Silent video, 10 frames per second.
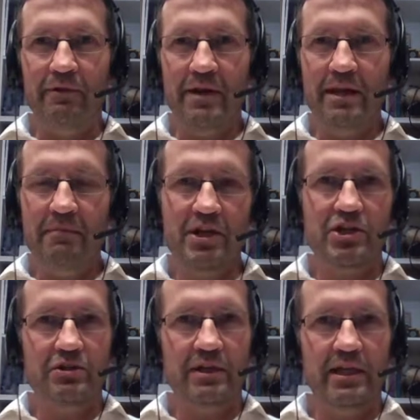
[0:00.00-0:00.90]
really make
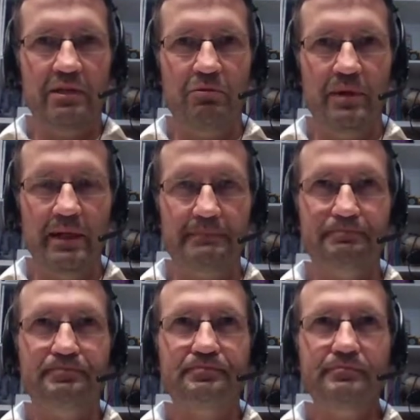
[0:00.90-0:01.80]
sure that we,
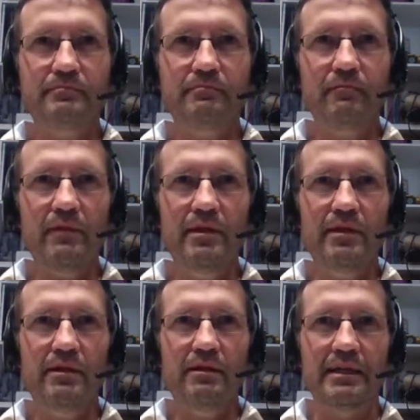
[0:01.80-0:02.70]

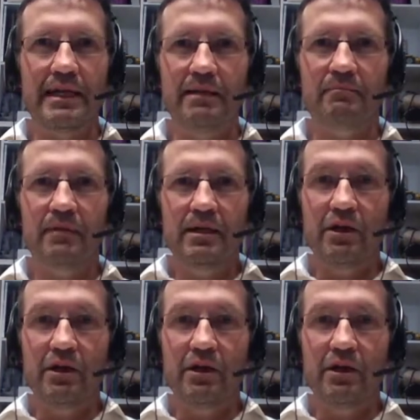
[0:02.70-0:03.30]
again,